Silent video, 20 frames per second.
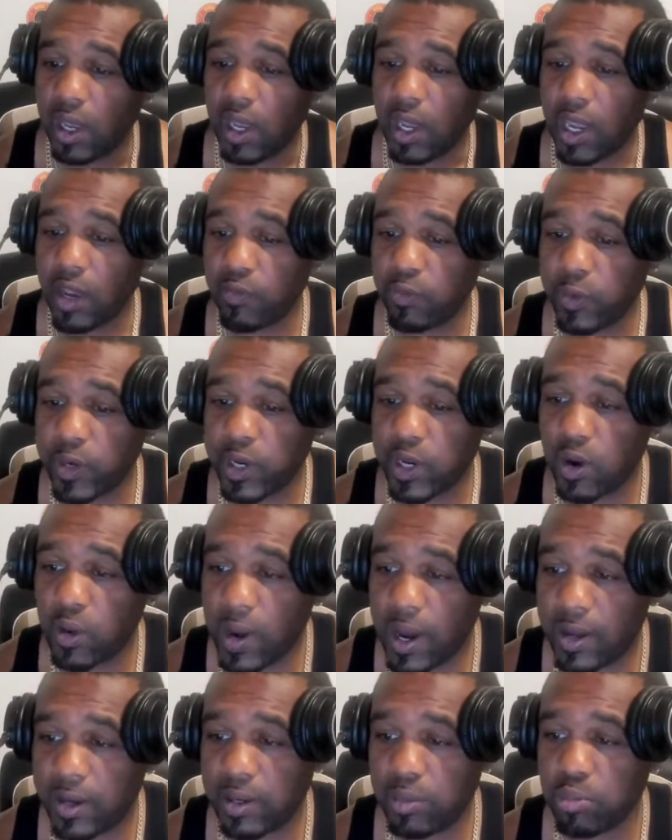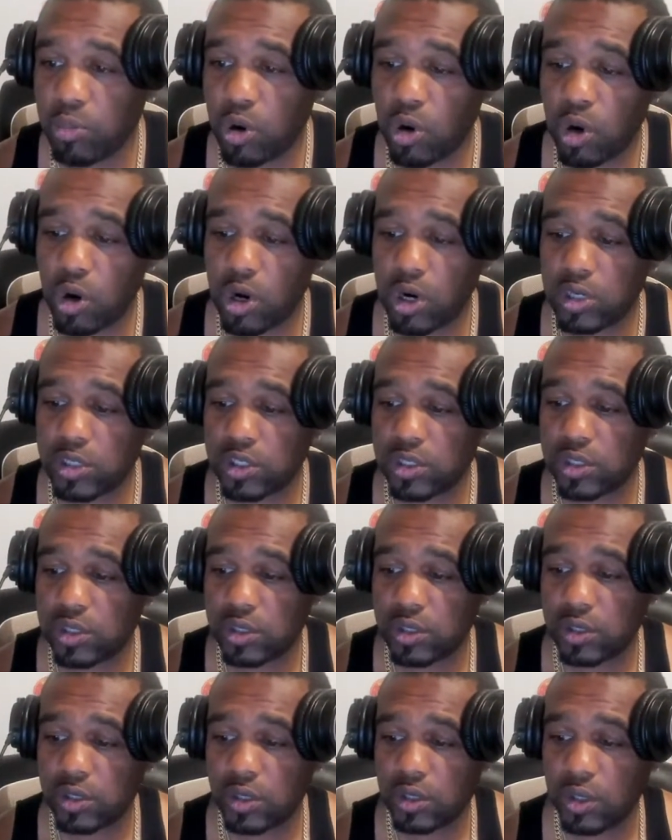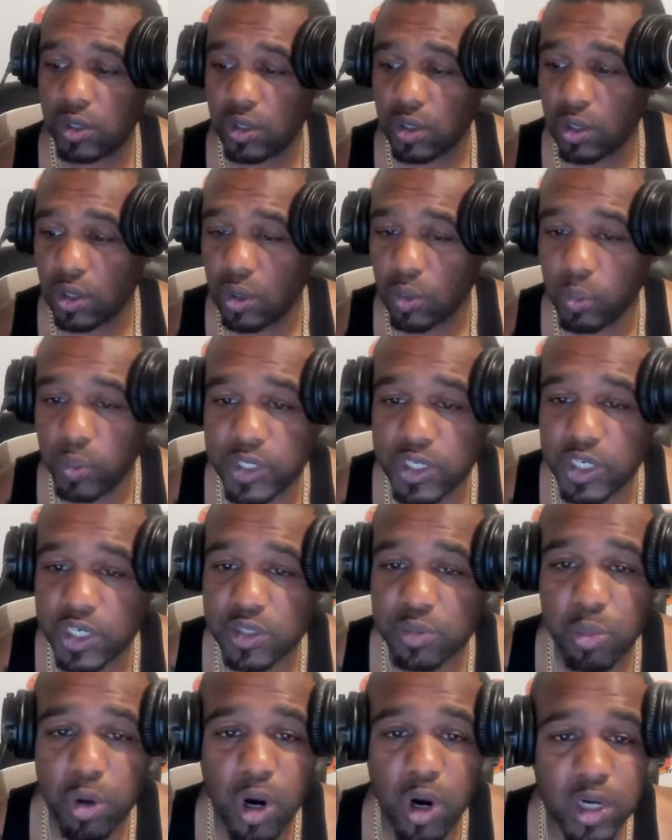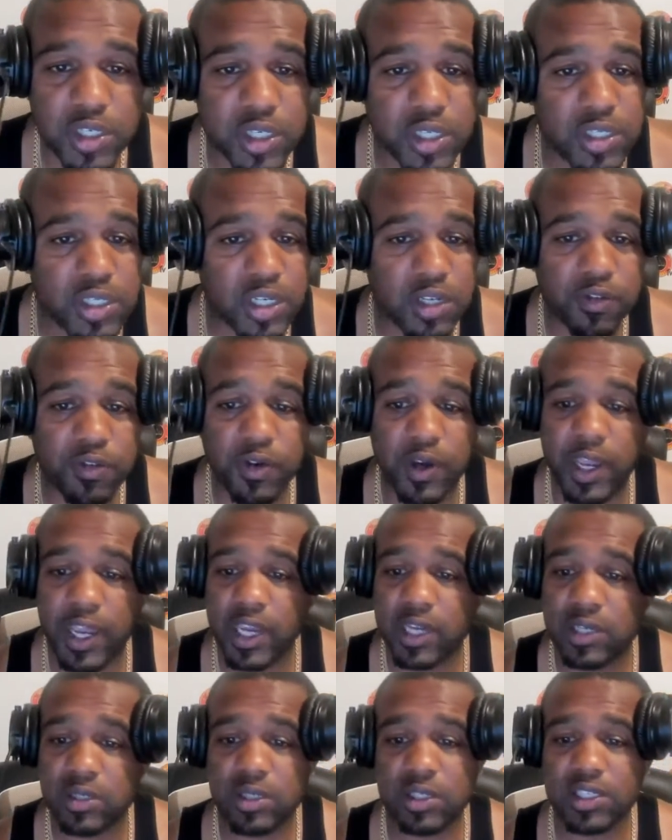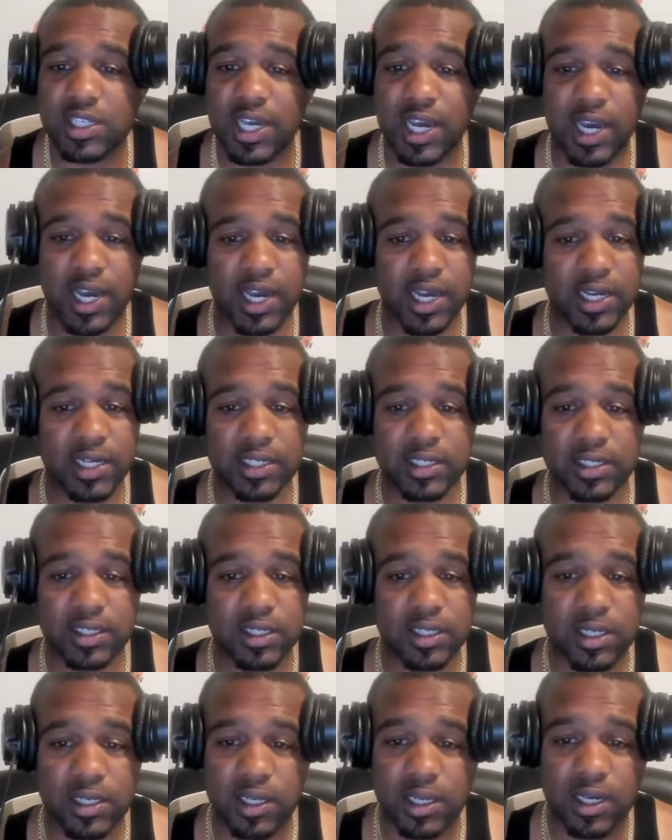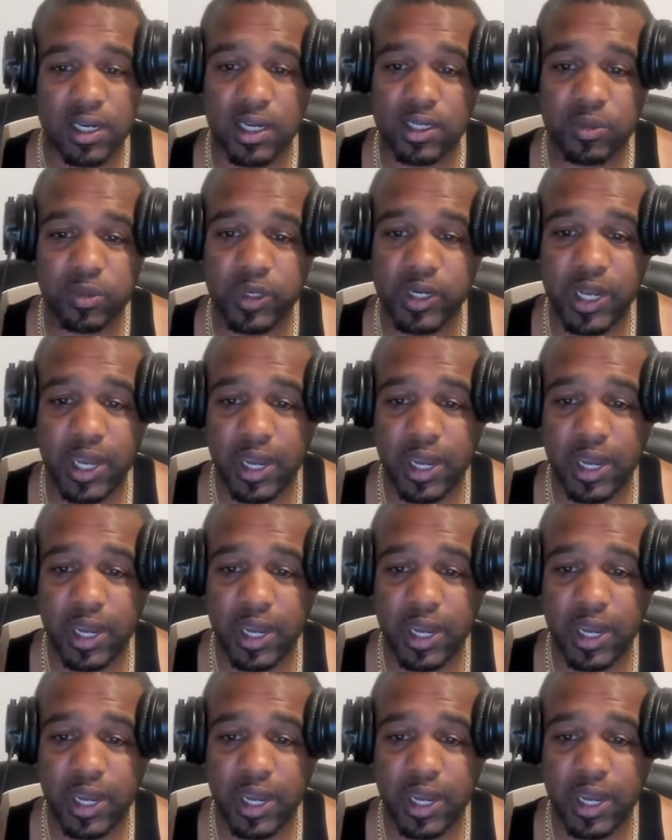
if we go out and march, we're just marching just for exercise. Because we